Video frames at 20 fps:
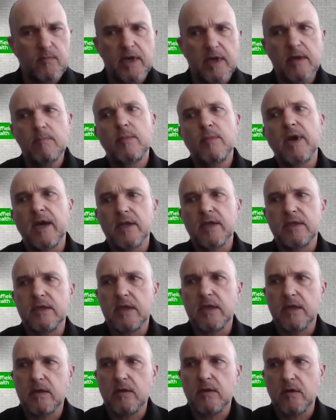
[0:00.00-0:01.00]
been
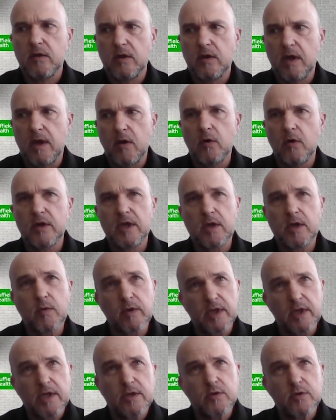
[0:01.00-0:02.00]
impacted
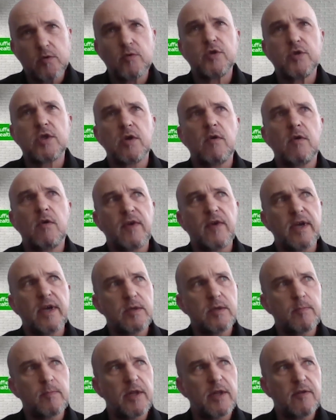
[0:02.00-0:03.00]
unequally is also
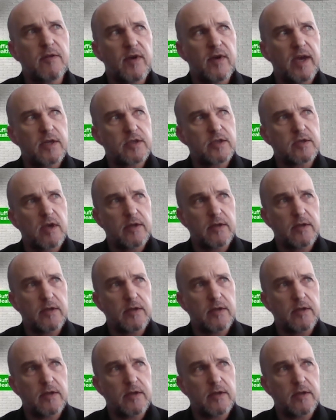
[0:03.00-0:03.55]
affected by the fact,